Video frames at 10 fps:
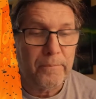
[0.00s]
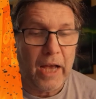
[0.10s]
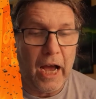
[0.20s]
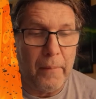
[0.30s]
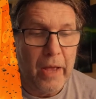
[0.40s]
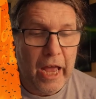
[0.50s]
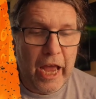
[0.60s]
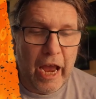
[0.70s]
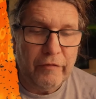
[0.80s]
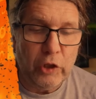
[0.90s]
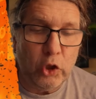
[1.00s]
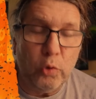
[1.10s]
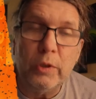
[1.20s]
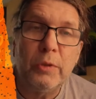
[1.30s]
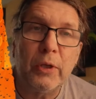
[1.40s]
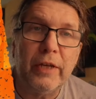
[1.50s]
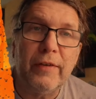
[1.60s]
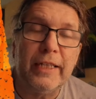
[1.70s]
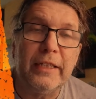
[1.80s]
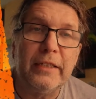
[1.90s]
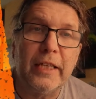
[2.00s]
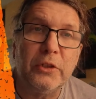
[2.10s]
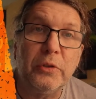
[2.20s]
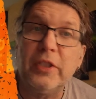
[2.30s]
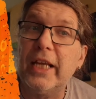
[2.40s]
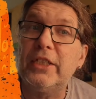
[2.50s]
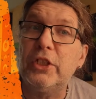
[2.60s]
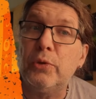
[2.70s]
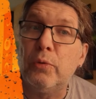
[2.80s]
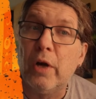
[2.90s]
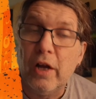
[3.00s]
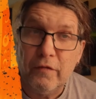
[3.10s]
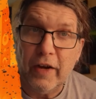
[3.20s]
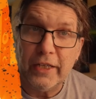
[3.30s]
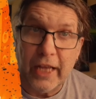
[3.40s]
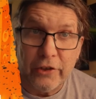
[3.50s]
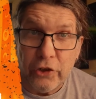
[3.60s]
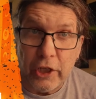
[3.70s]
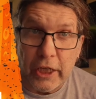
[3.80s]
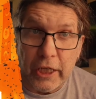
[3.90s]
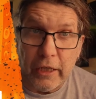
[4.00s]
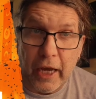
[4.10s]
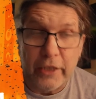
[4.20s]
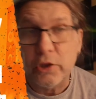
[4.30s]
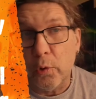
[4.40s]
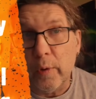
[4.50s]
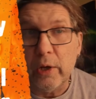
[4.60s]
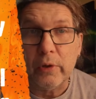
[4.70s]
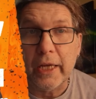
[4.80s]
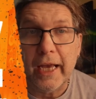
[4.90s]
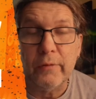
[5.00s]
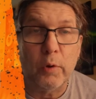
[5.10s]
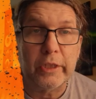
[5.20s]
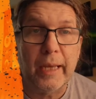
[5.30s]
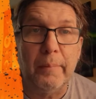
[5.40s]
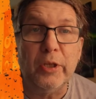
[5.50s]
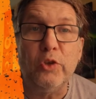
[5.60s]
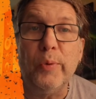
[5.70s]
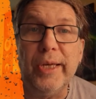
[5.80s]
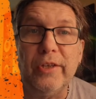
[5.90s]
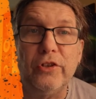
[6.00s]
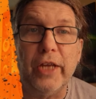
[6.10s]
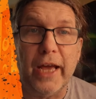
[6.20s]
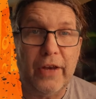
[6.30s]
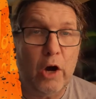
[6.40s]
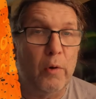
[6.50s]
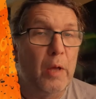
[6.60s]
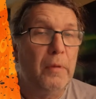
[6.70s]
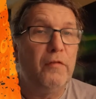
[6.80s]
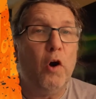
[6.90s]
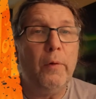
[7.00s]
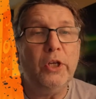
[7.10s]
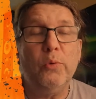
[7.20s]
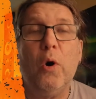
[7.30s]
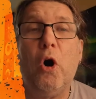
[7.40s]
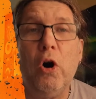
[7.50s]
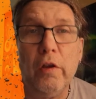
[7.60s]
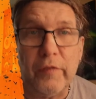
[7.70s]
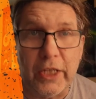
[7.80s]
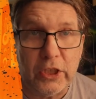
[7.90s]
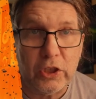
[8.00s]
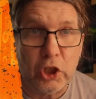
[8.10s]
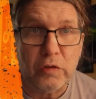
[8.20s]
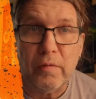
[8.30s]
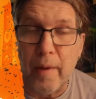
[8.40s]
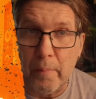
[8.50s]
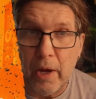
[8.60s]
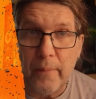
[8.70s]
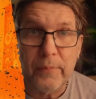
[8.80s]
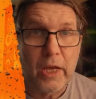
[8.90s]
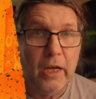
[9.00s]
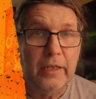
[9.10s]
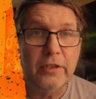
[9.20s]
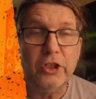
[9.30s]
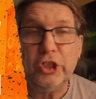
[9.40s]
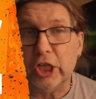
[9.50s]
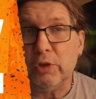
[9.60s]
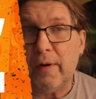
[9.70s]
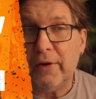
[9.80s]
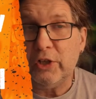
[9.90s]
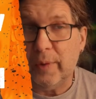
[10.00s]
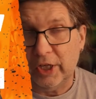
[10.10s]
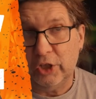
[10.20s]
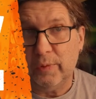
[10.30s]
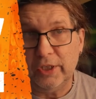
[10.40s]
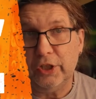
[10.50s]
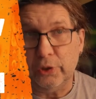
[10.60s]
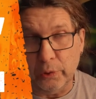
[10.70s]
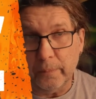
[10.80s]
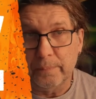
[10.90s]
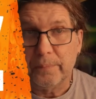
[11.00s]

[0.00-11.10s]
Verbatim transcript: um, have to do with whatever it is that sustains you financially. And so we're looking at what can be tweaked there. Now, before we do all of this, just remember this is January 2022,